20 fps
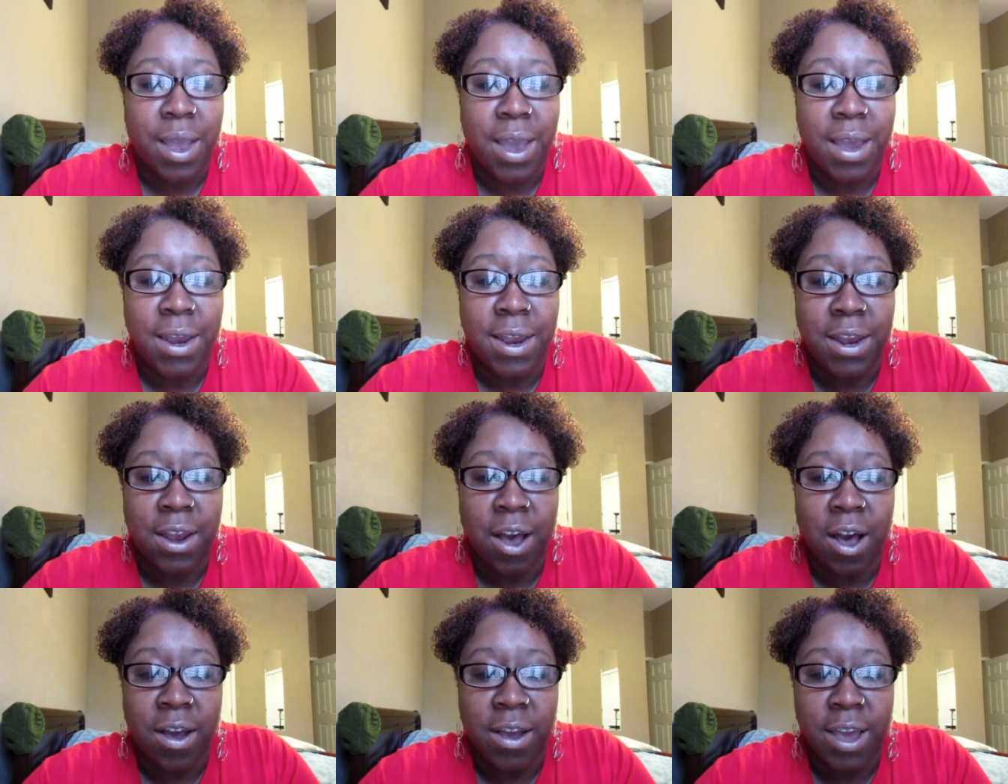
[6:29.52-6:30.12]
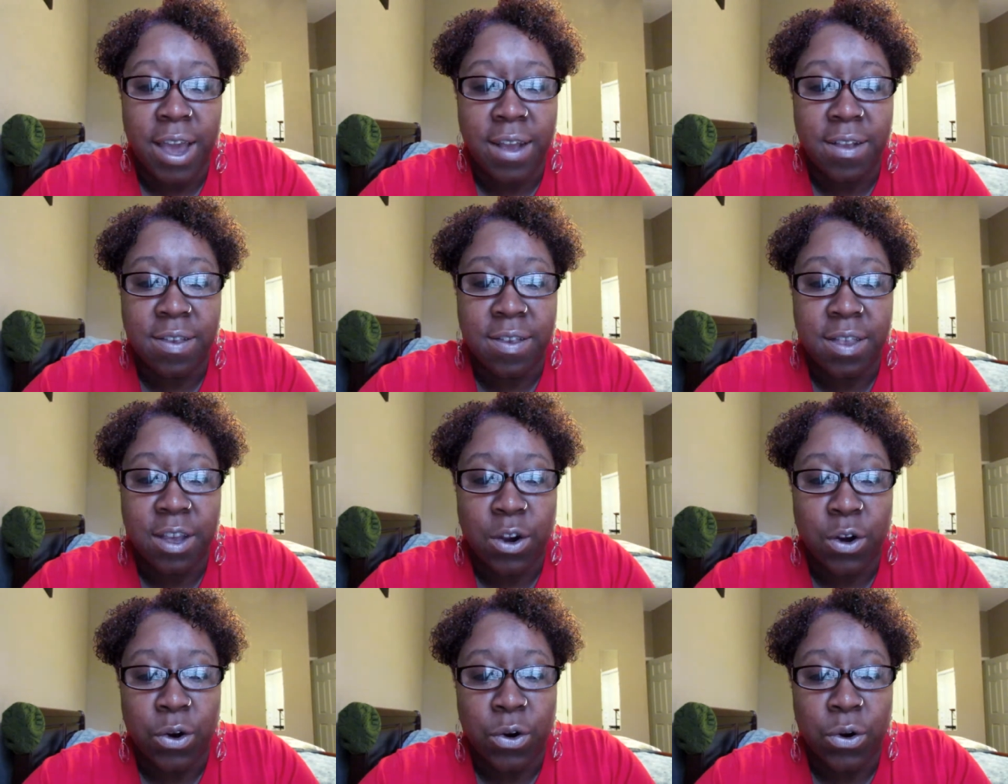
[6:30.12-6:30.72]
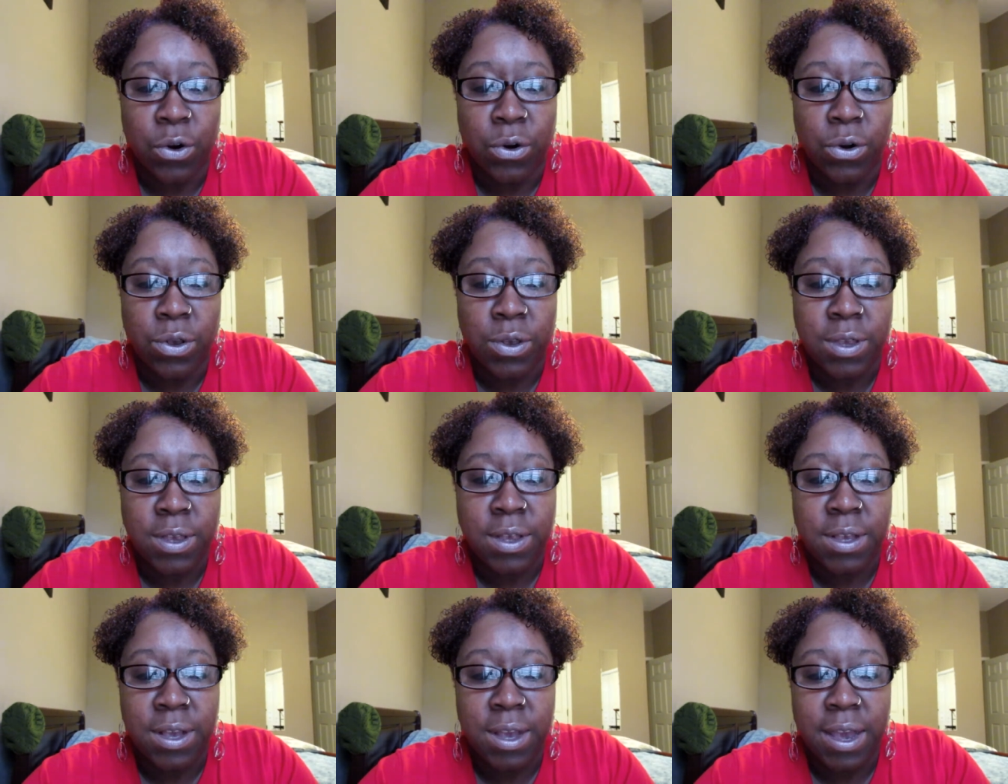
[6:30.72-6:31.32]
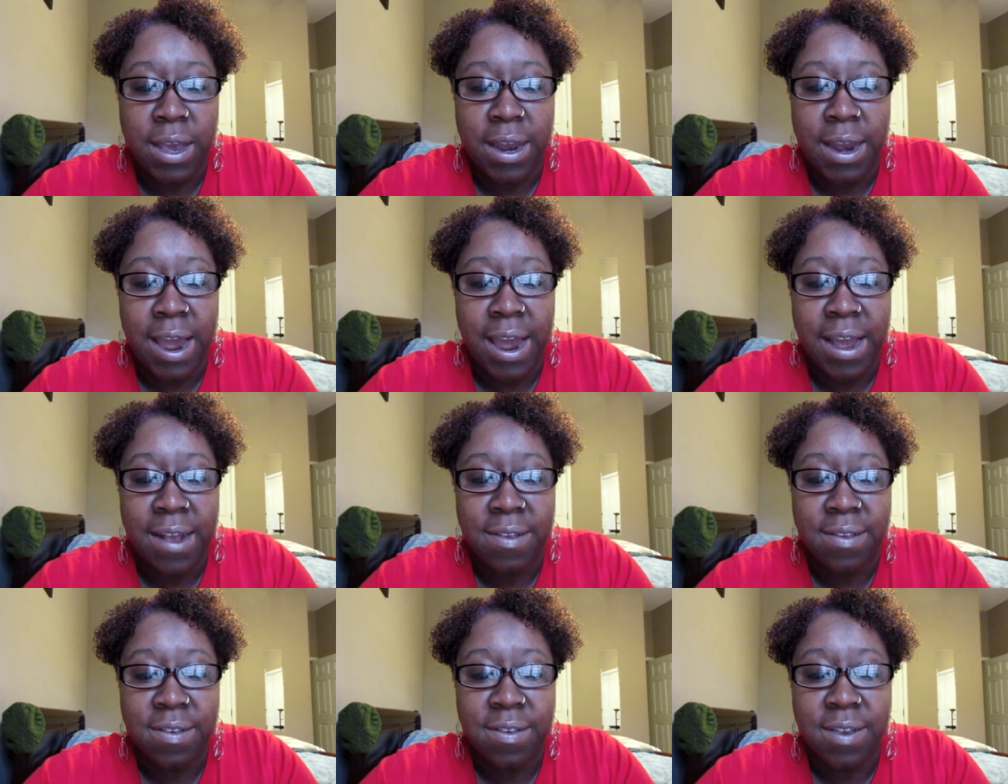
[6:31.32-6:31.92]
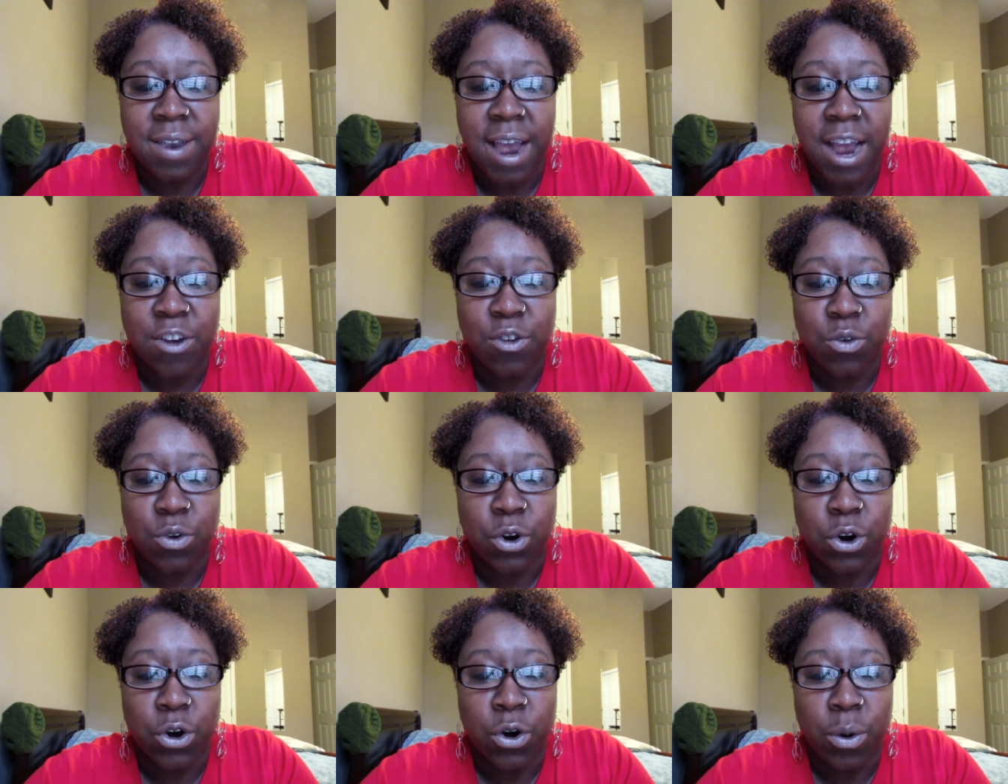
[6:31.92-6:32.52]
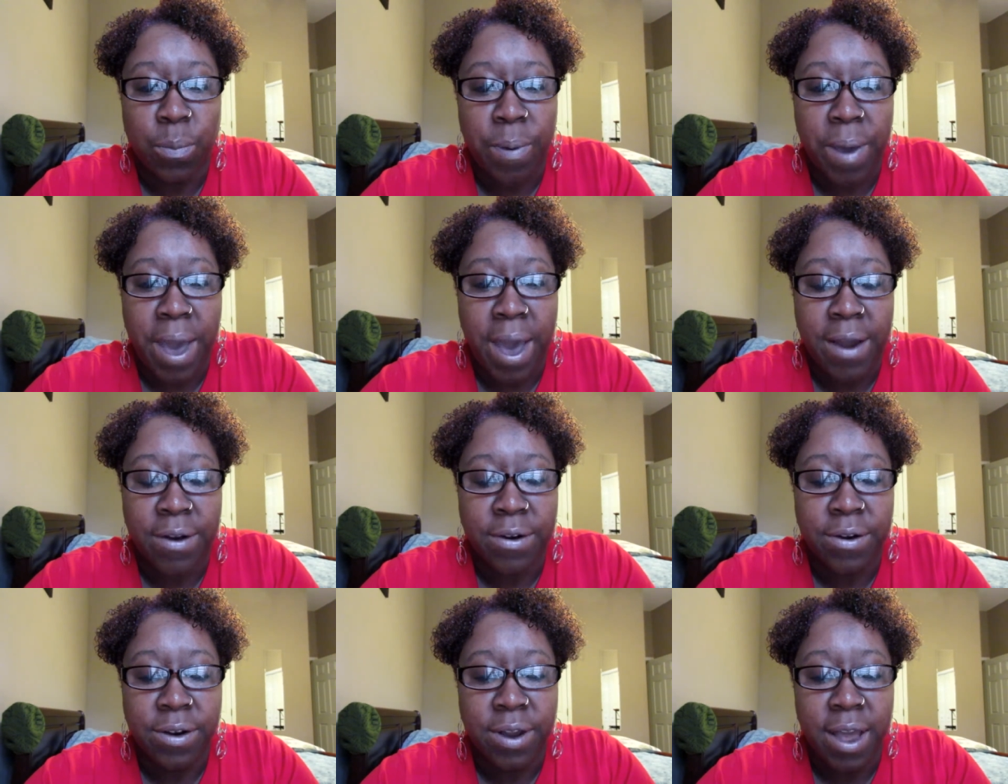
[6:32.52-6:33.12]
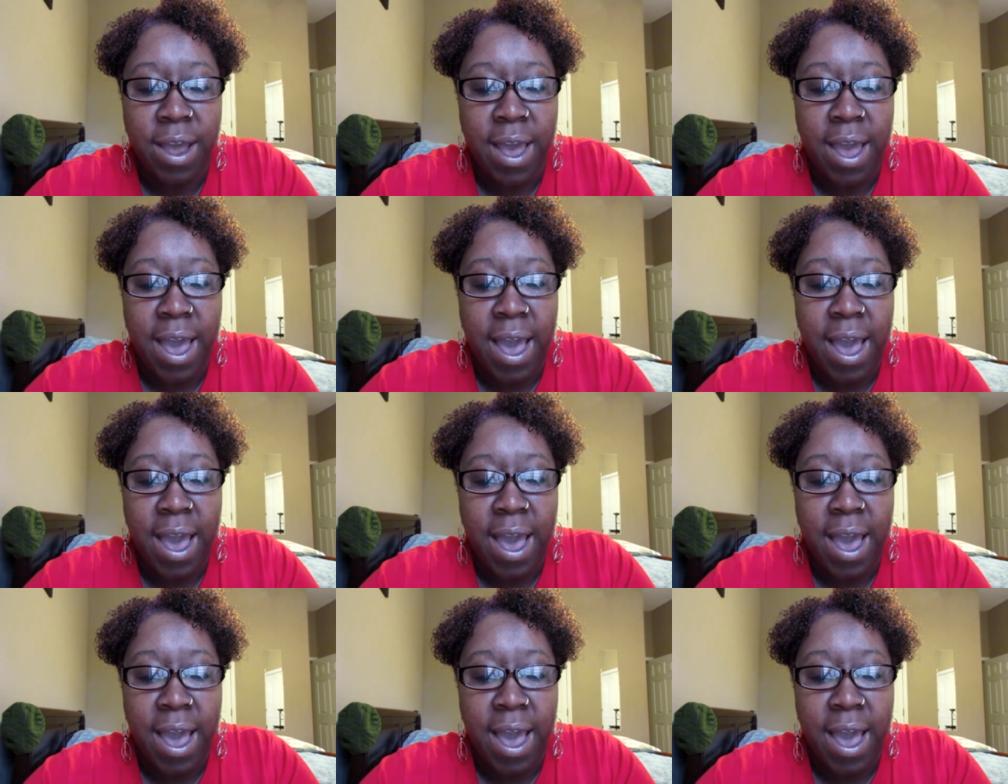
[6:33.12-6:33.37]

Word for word: It elongates the curls, enhances natural curl pattern,